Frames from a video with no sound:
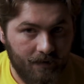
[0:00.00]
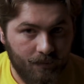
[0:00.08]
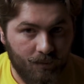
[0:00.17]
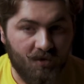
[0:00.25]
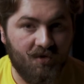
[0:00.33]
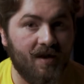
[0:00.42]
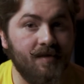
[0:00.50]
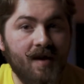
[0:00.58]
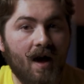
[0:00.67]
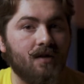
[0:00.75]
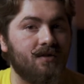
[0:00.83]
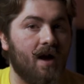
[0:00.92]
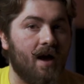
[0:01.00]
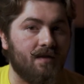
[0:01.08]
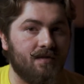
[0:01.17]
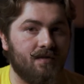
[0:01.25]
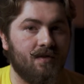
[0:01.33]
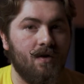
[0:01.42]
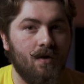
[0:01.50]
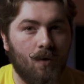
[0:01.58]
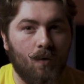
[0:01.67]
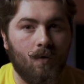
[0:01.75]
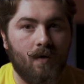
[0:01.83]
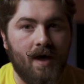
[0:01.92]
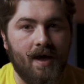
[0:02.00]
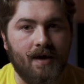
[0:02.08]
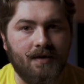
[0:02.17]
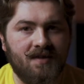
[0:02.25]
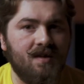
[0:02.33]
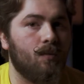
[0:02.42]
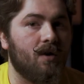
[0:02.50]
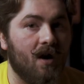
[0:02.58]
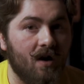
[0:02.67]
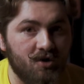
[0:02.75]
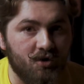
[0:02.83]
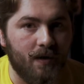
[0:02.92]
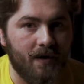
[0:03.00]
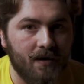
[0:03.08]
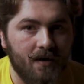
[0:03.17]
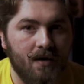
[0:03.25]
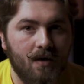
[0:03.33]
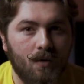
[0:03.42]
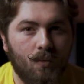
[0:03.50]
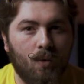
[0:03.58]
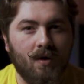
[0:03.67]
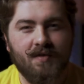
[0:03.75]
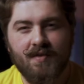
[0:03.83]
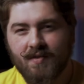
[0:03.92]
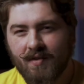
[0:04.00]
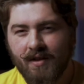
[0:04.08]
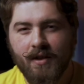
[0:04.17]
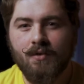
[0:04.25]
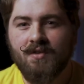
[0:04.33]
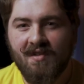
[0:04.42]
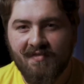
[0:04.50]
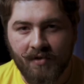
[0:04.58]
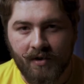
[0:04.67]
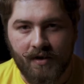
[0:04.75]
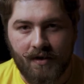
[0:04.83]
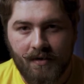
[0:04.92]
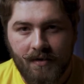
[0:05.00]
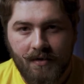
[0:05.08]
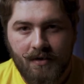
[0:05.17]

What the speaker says: Percentile dice, or a D100, works a little differently.